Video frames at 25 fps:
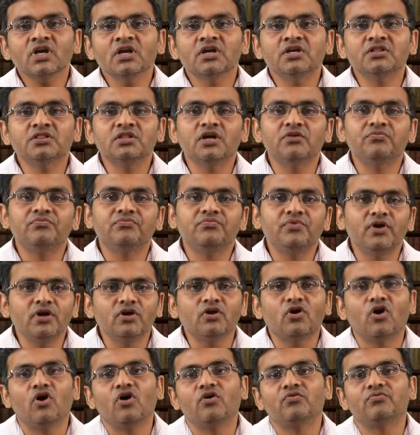In the
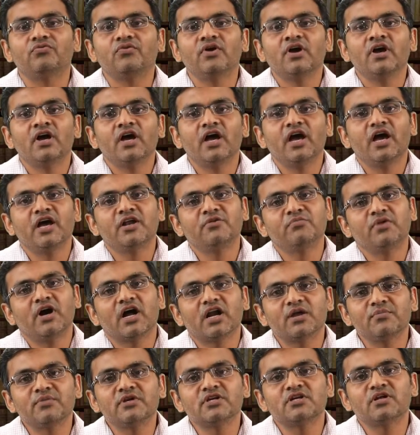field of
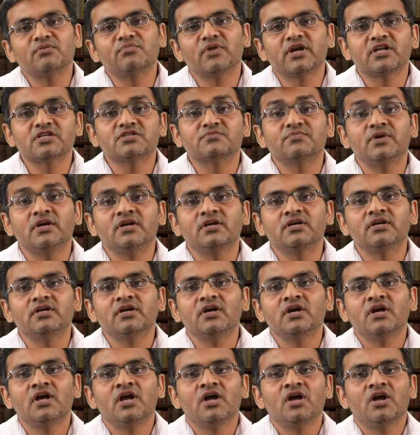environmental management,
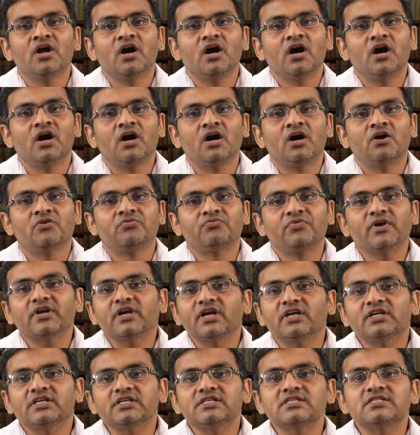uh,
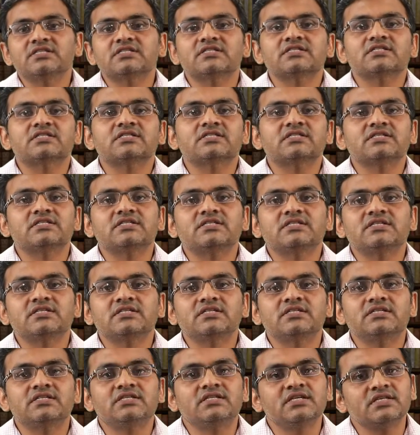faculties
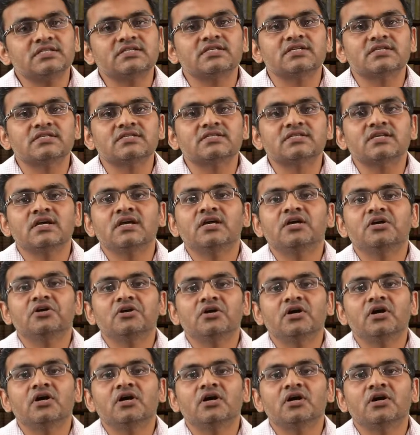teaches
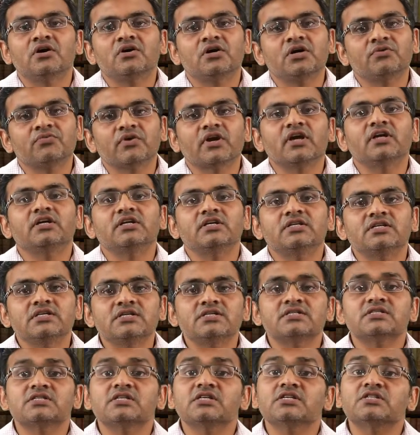uh, faculty
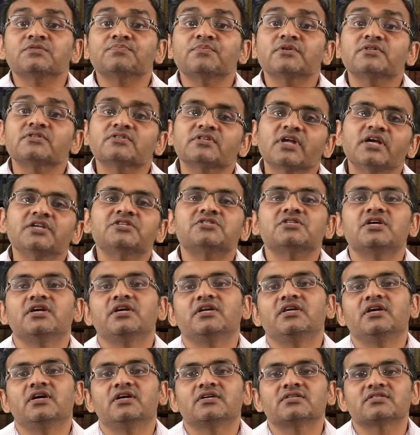teaches specialized
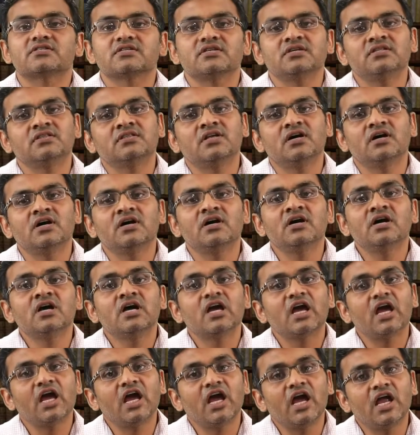areas in the
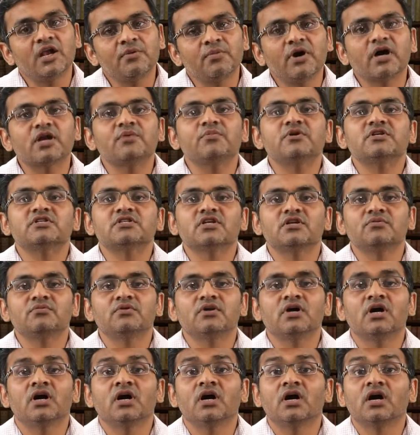environmental